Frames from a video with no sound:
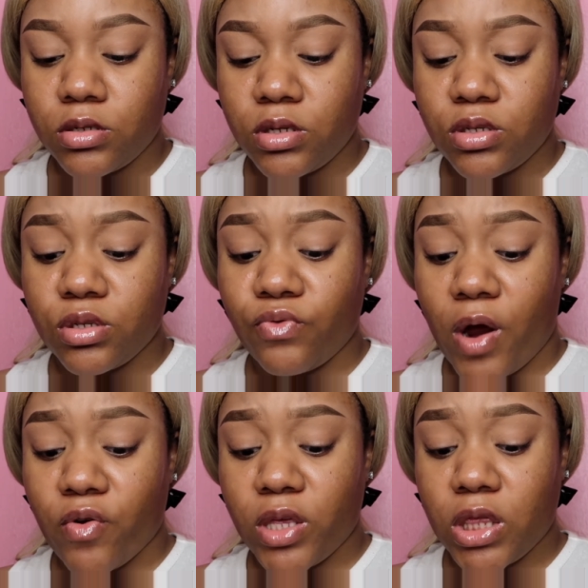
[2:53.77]
This is
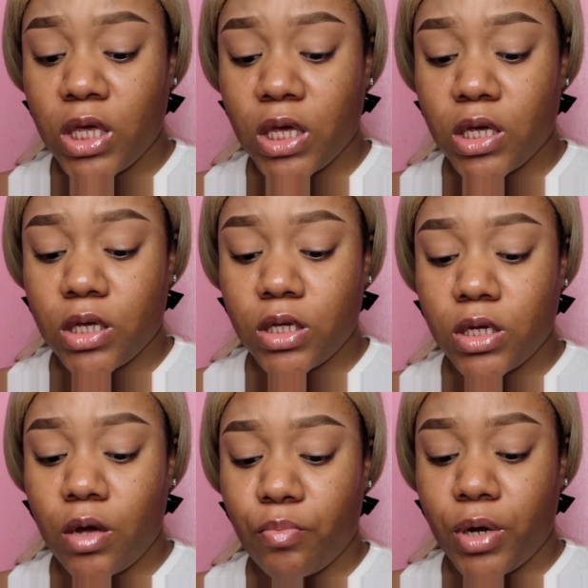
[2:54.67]
very thick
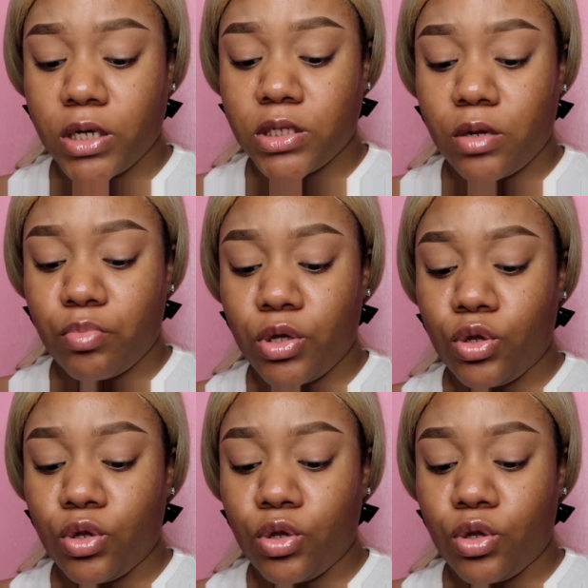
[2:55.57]
compared to the P.